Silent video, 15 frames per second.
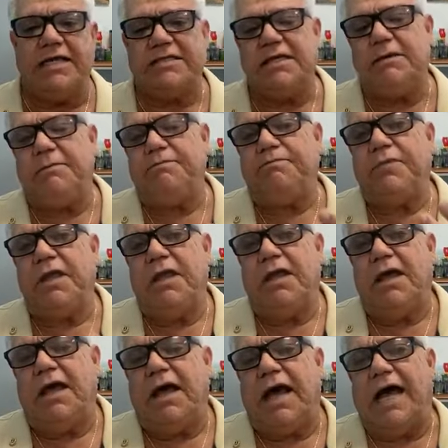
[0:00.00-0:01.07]
And you see,
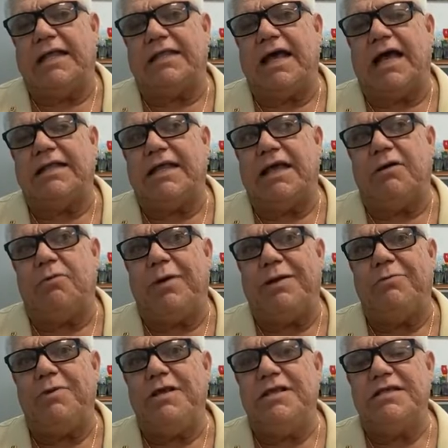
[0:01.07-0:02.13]
I, th I think
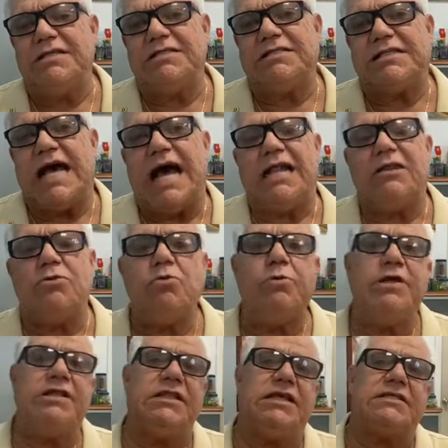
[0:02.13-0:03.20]
when we start
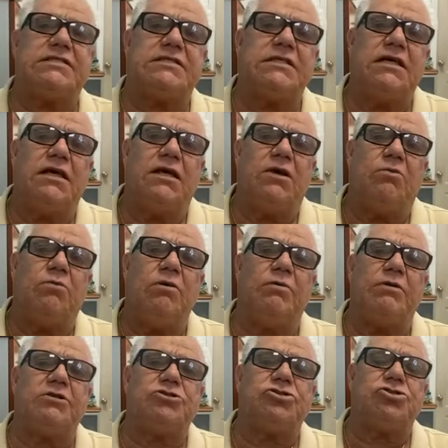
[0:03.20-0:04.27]
doing this,
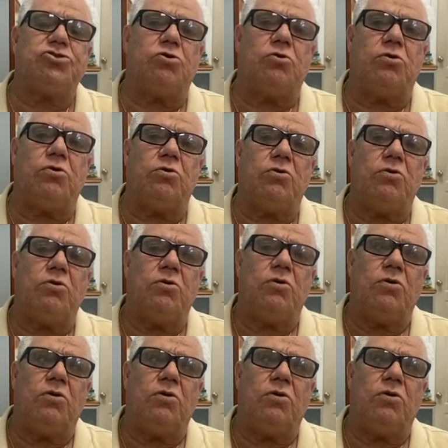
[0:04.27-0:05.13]
we will show